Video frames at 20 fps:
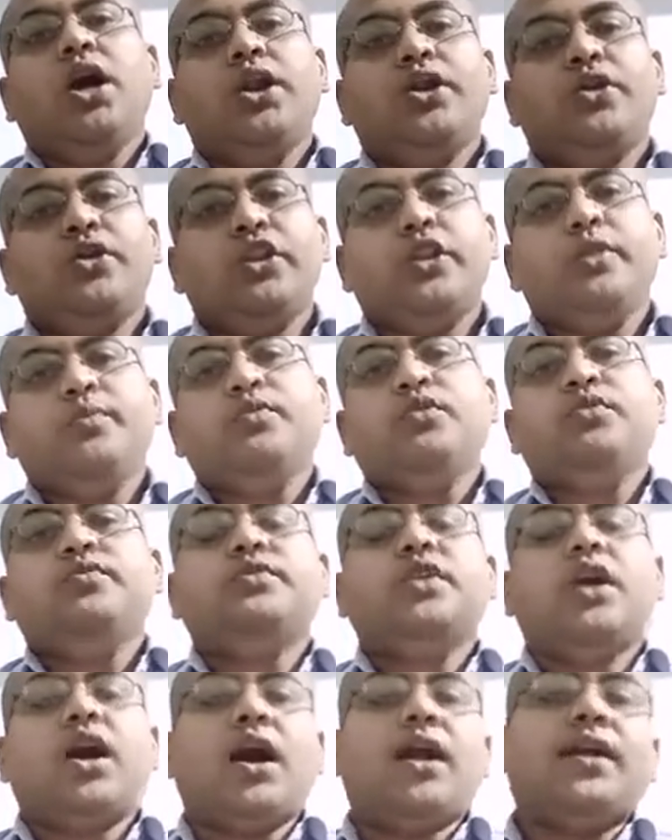to remove
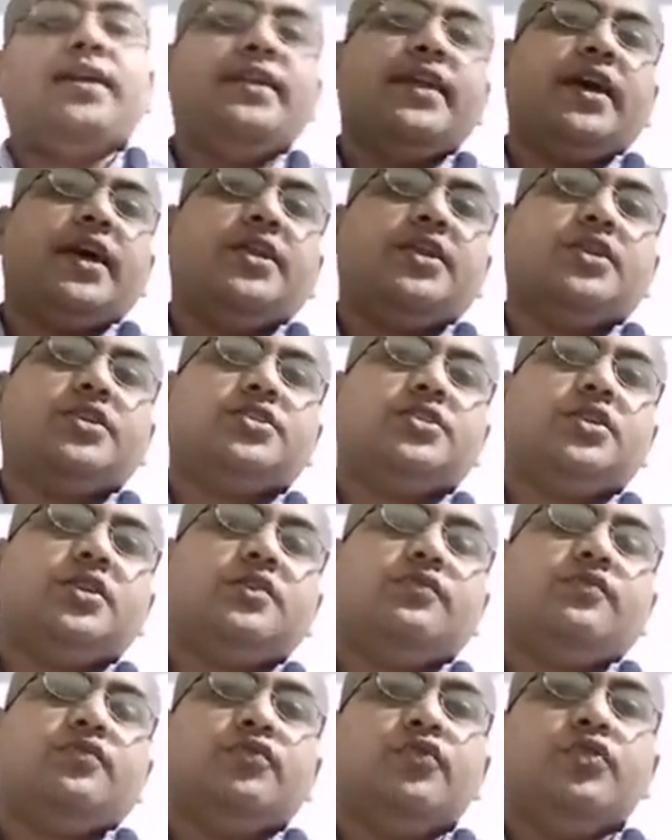the undigested
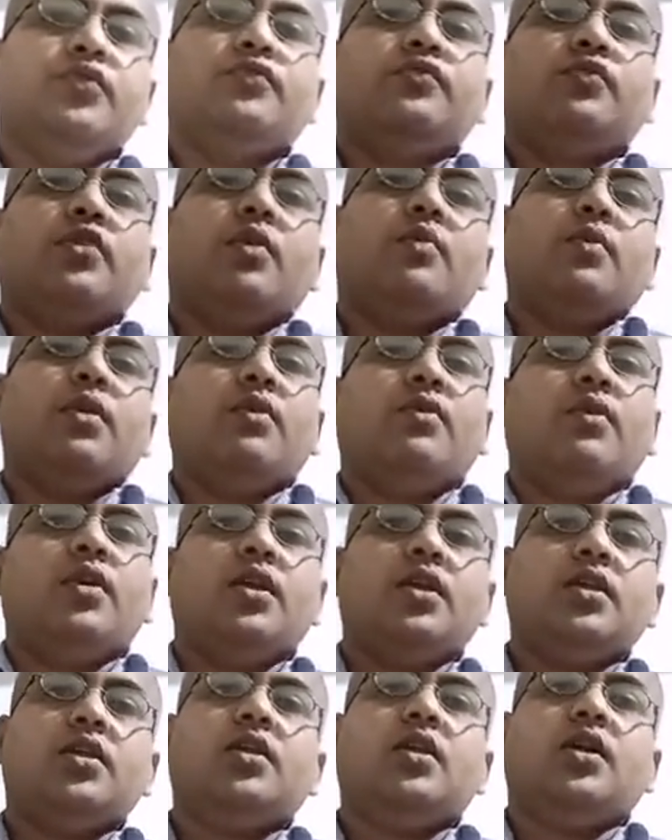food from
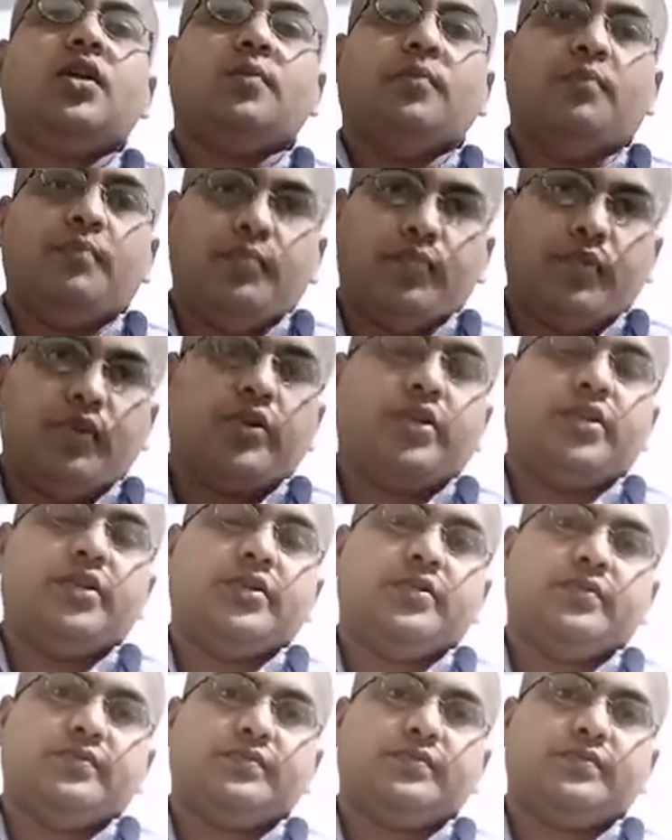our body.